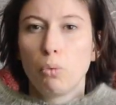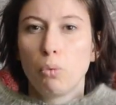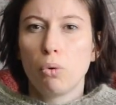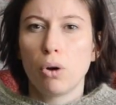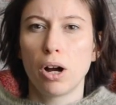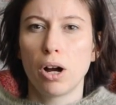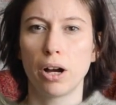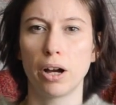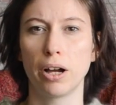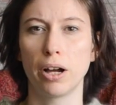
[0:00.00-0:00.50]

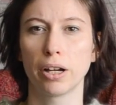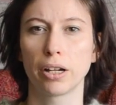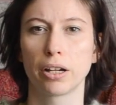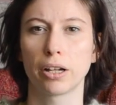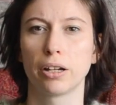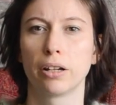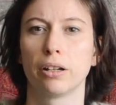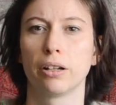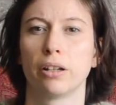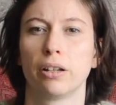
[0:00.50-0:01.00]

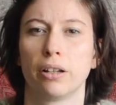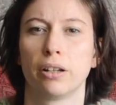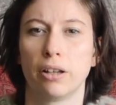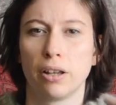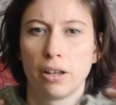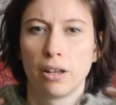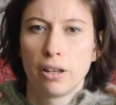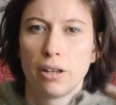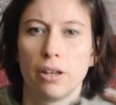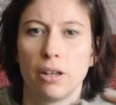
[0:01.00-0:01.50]
work
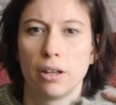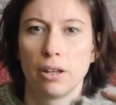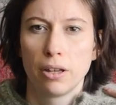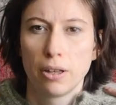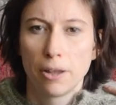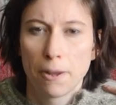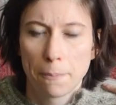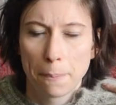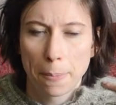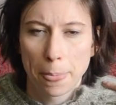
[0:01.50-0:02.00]

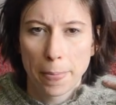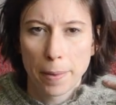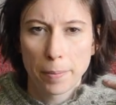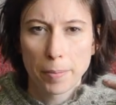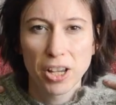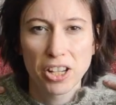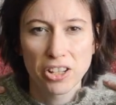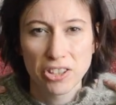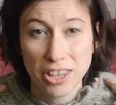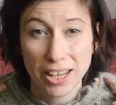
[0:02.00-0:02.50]

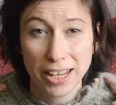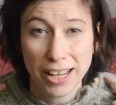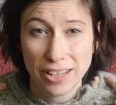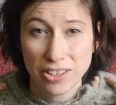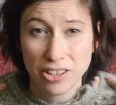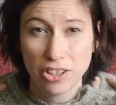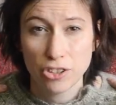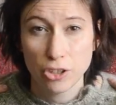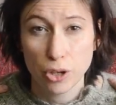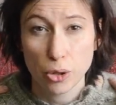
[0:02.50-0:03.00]
because the
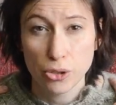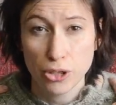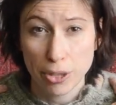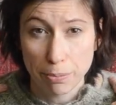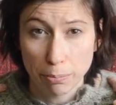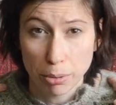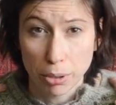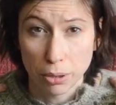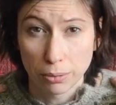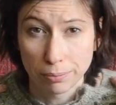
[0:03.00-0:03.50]
lace is so
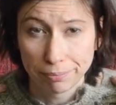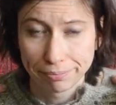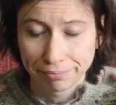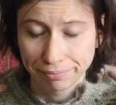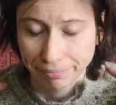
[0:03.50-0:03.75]
simple.